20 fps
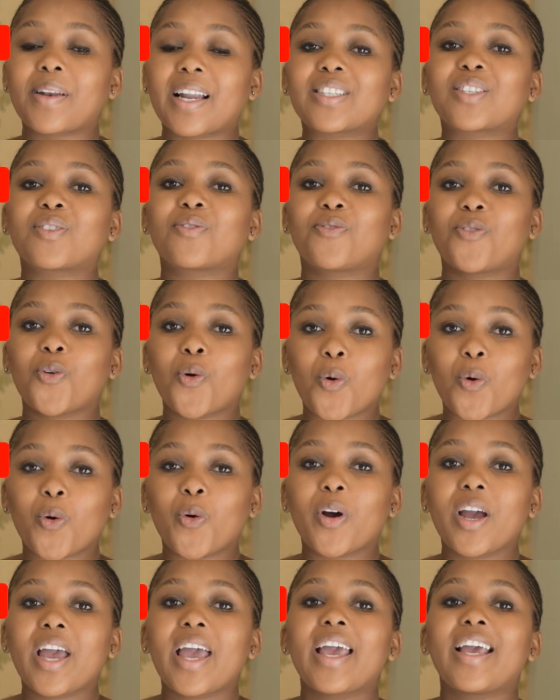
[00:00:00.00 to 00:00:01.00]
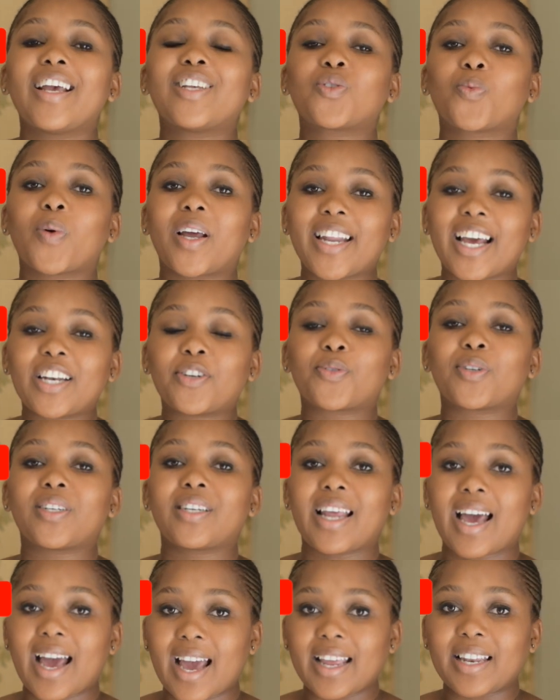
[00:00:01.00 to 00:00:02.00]
plus 4 is
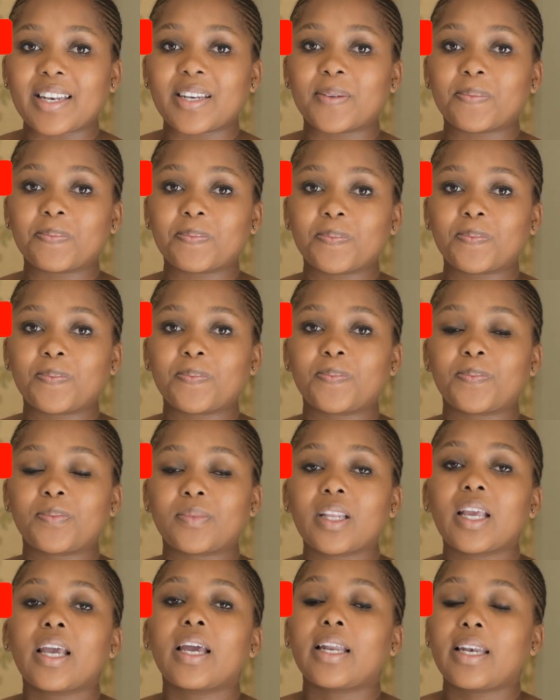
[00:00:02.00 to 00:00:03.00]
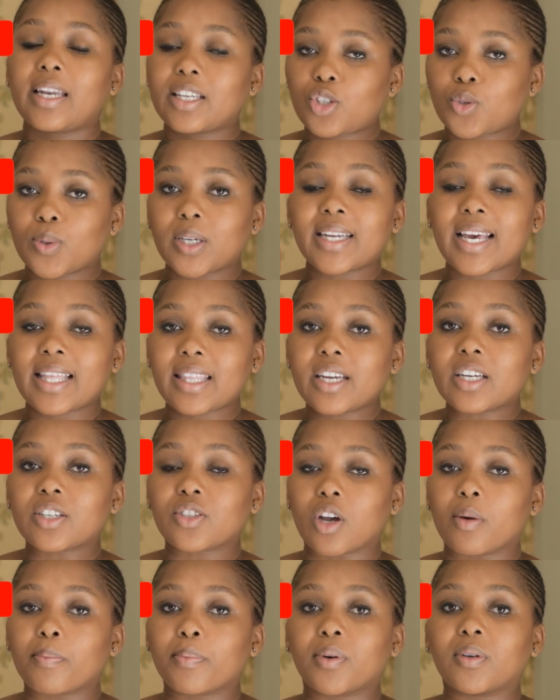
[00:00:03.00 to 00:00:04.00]
109. Let's do another
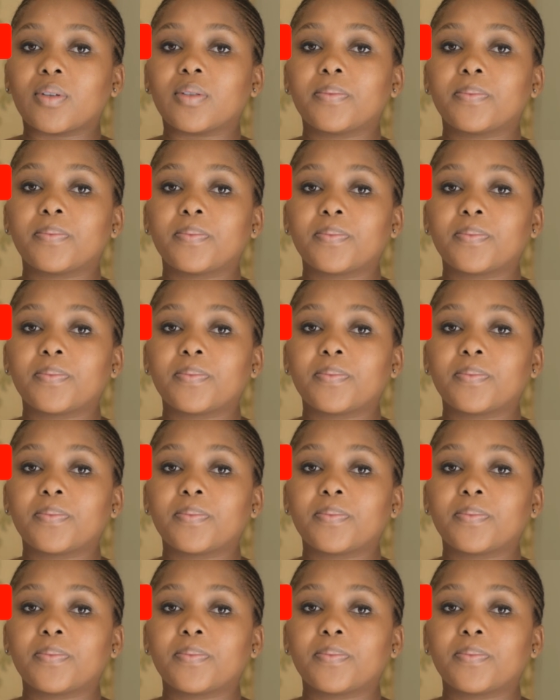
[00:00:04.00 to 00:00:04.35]
example.